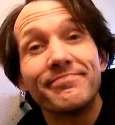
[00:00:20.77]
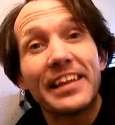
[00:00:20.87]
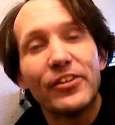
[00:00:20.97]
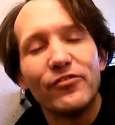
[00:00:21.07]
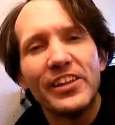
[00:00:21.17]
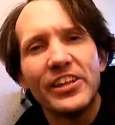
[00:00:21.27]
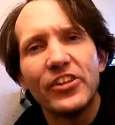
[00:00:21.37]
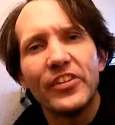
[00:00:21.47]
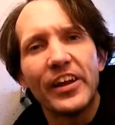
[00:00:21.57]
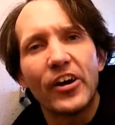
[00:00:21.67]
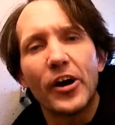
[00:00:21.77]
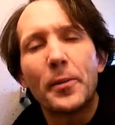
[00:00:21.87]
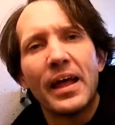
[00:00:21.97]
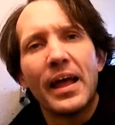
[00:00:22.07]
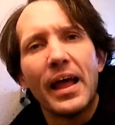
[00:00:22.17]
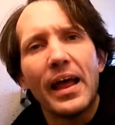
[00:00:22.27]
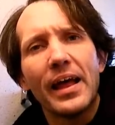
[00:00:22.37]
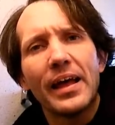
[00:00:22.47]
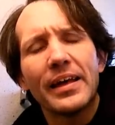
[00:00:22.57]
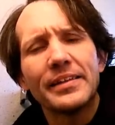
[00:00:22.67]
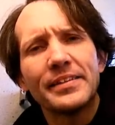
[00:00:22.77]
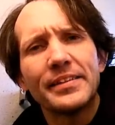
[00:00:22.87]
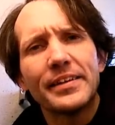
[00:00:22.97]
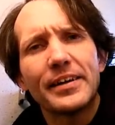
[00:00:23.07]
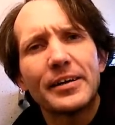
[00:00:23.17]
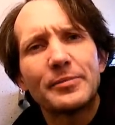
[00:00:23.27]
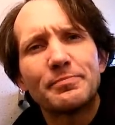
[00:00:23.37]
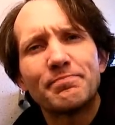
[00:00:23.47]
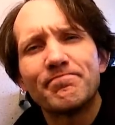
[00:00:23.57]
convenient they are. And um,